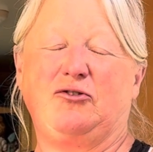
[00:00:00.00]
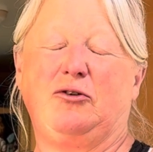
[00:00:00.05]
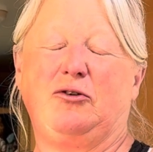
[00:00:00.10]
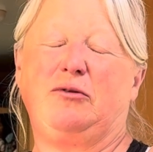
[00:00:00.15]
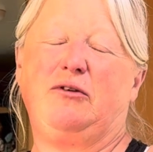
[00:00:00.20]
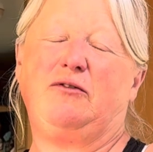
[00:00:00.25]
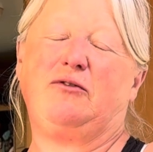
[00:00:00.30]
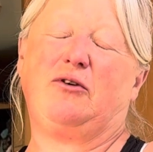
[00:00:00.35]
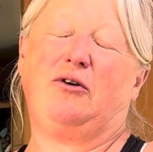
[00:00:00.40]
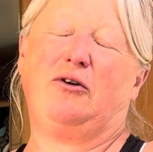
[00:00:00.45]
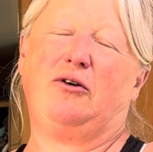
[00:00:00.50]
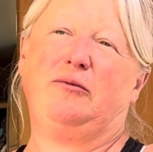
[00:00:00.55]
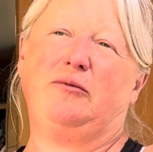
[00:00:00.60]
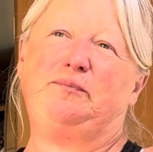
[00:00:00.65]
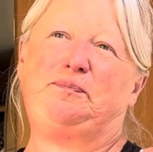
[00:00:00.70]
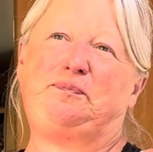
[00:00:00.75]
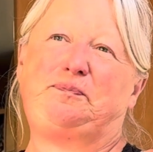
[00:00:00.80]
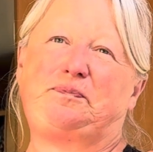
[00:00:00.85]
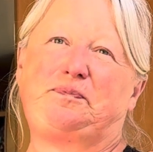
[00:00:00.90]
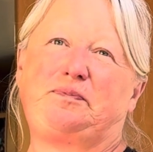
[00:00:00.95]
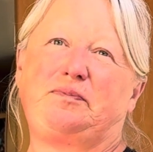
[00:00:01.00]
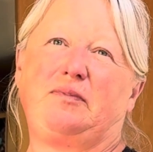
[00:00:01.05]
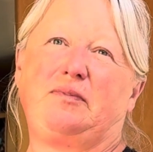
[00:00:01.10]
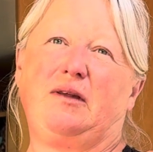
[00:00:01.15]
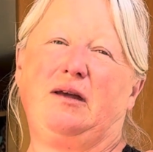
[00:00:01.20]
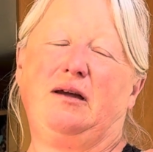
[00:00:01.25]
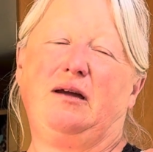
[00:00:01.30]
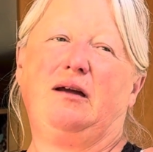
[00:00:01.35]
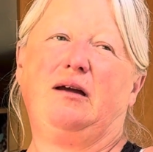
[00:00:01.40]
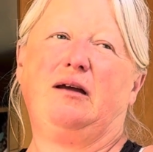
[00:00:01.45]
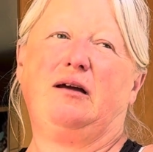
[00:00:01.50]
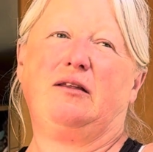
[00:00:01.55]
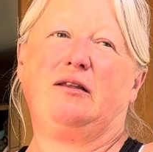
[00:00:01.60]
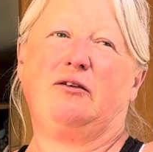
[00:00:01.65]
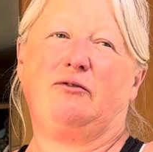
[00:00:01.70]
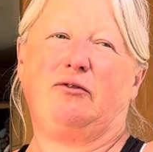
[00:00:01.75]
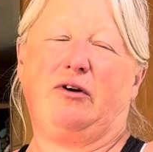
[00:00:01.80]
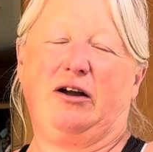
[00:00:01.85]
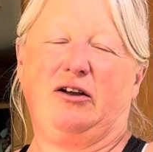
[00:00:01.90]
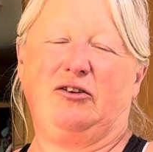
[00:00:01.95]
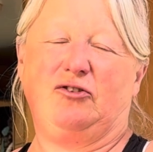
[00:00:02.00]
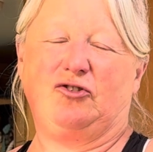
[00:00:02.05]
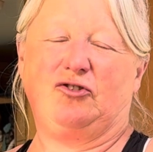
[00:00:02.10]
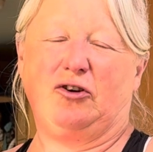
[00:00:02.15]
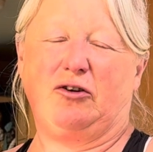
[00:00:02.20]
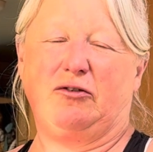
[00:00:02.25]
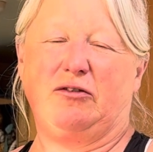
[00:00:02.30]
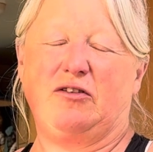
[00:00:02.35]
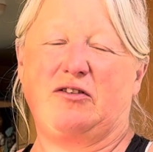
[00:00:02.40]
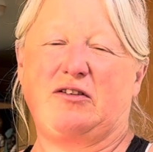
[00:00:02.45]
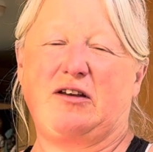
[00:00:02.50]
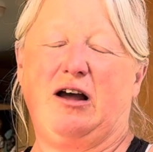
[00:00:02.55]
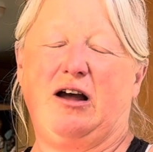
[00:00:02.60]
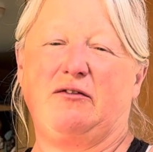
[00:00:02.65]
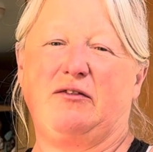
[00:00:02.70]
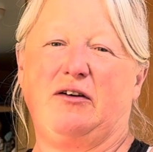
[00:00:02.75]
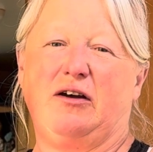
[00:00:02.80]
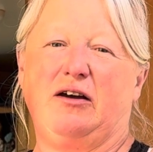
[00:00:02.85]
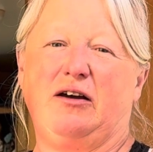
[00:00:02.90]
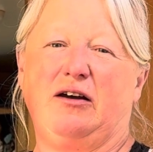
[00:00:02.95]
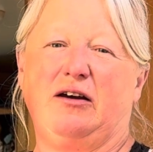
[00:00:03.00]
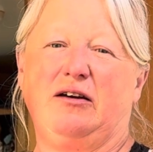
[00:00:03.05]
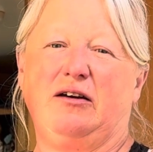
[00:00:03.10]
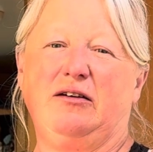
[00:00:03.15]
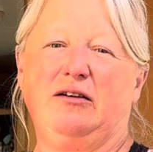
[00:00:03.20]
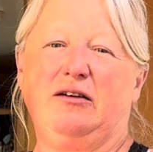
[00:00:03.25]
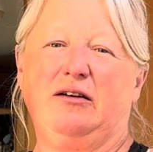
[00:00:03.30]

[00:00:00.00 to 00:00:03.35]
we've got the right insurance cover.